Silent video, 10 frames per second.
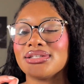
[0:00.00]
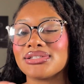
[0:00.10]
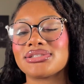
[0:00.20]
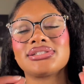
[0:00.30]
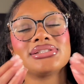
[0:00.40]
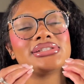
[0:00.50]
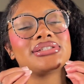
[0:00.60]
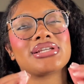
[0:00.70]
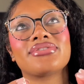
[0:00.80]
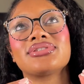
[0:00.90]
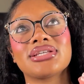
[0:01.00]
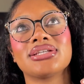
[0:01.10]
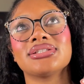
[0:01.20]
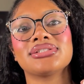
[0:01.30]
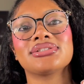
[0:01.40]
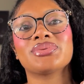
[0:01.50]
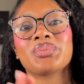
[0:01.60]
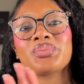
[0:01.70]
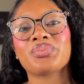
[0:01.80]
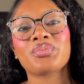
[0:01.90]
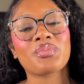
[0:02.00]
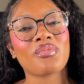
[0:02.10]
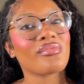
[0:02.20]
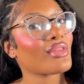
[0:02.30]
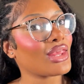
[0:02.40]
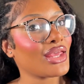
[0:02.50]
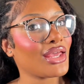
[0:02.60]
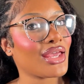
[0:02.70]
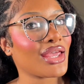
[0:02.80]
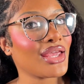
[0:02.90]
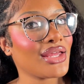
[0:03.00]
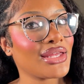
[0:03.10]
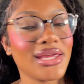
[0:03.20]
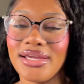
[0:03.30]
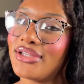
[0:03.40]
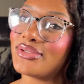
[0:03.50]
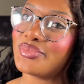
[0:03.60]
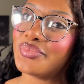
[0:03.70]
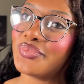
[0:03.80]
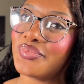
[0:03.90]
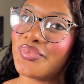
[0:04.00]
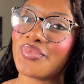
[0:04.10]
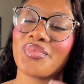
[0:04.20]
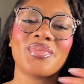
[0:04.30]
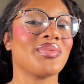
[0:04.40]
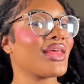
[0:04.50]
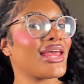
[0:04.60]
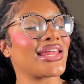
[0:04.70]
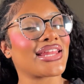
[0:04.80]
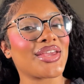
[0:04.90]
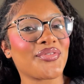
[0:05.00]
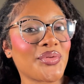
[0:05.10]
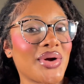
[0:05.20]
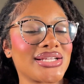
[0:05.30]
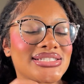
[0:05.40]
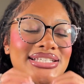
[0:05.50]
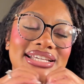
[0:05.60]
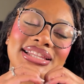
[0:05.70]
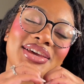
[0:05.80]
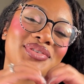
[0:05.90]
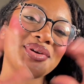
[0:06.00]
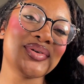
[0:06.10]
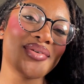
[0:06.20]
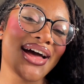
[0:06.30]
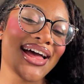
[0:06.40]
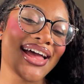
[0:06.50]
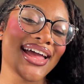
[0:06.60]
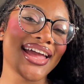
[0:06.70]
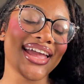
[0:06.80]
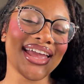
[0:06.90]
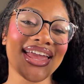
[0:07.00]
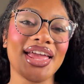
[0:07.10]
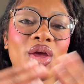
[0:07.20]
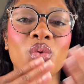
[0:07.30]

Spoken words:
she is chef's kiss. And yeah, thank you for watching. Love you. Bye.